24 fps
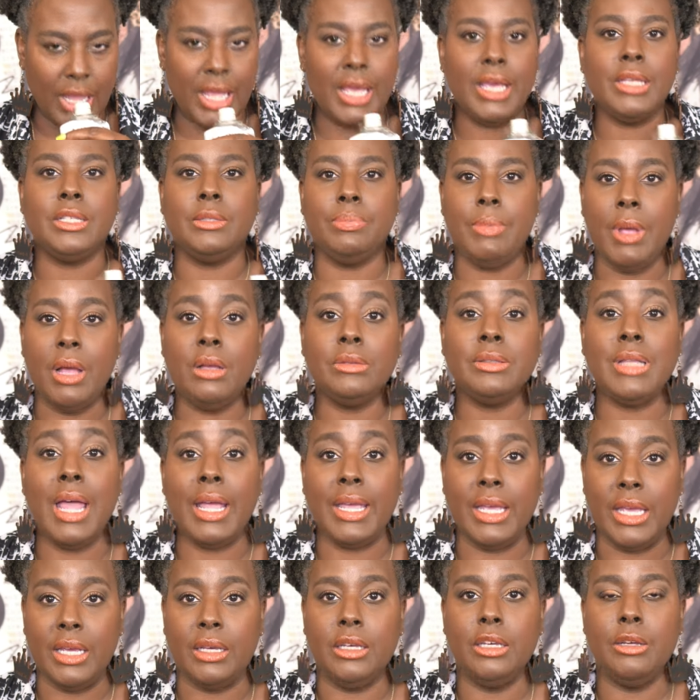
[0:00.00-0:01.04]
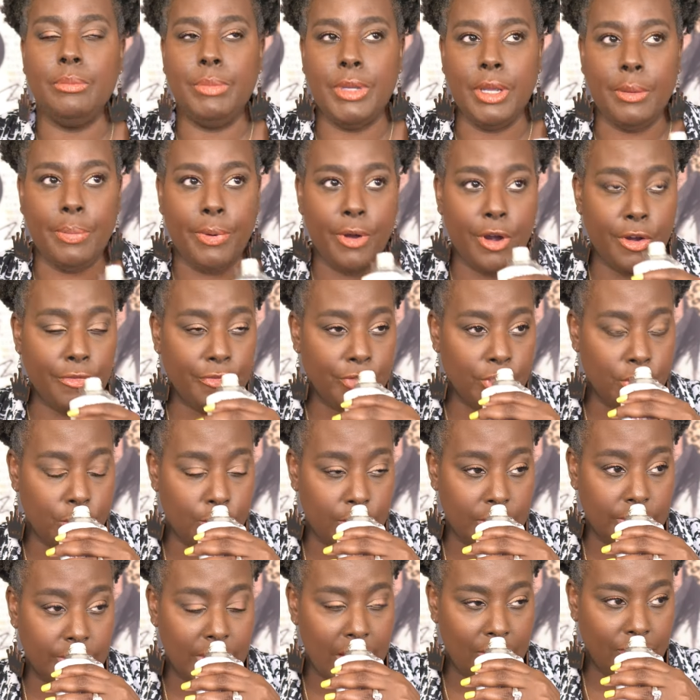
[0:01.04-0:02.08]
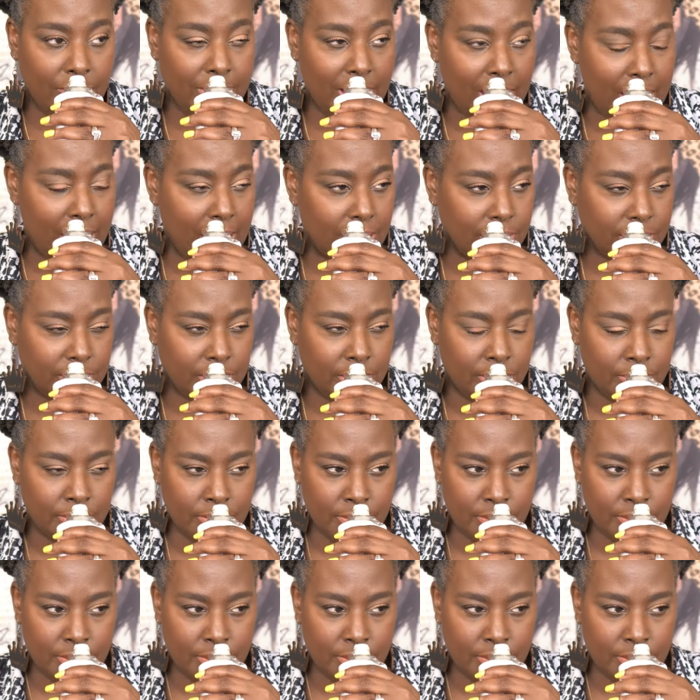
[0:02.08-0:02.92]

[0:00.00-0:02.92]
It smells like it could be a perfume. It definitely has.